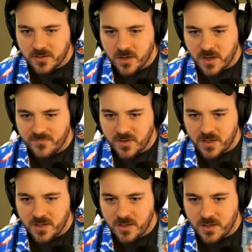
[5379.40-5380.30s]

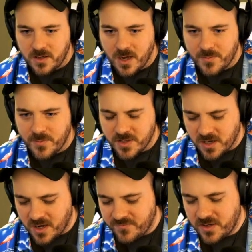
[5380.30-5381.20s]
coffee. I'm gonna bring the
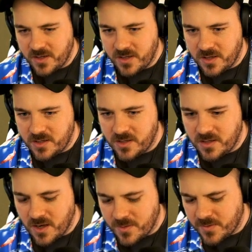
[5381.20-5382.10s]

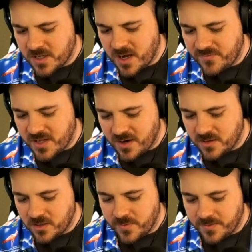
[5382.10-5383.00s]
coffee. I'm gonna bring the coffee down
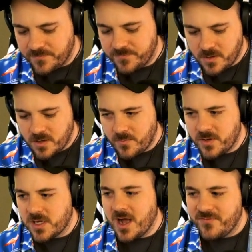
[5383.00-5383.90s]
a little bit. I'm
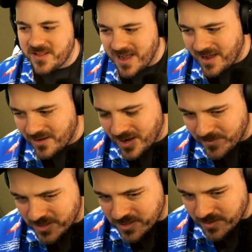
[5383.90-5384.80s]
bring the coffee down.
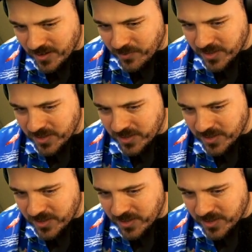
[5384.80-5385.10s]
I'm gonna, I'm gonna